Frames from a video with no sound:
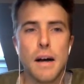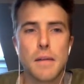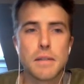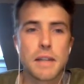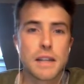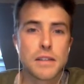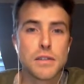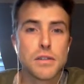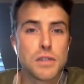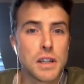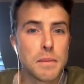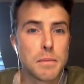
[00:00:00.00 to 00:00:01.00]
That has
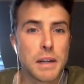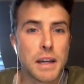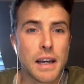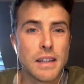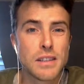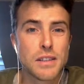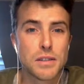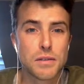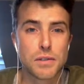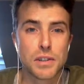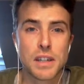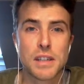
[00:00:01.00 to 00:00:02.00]
huge implications
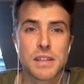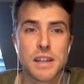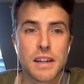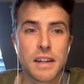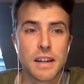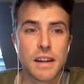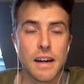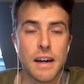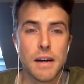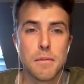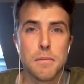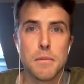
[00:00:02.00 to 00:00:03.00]
for things like
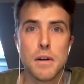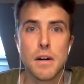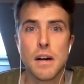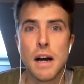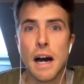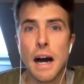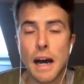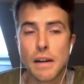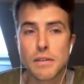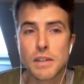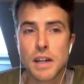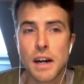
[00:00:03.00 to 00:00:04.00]

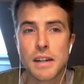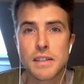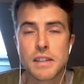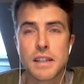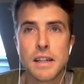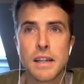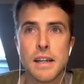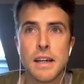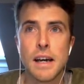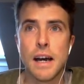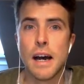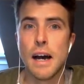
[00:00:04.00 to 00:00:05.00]
advertising
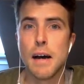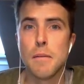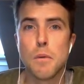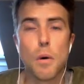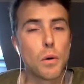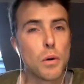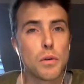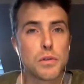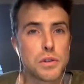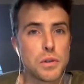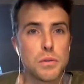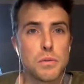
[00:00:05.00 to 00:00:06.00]
or
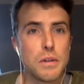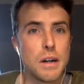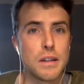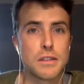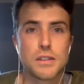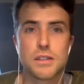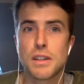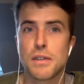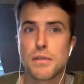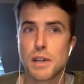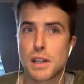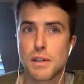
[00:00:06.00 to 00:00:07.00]
also just the
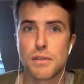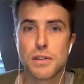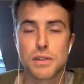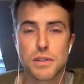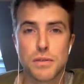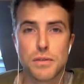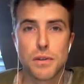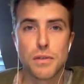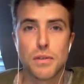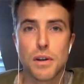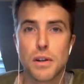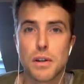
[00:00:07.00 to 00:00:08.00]
effectiveness of
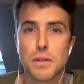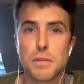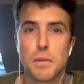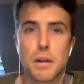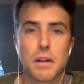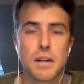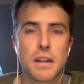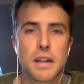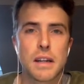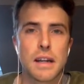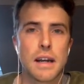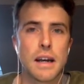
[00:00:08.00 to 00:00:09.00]
other
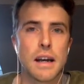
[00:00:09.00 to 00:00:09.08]
marketing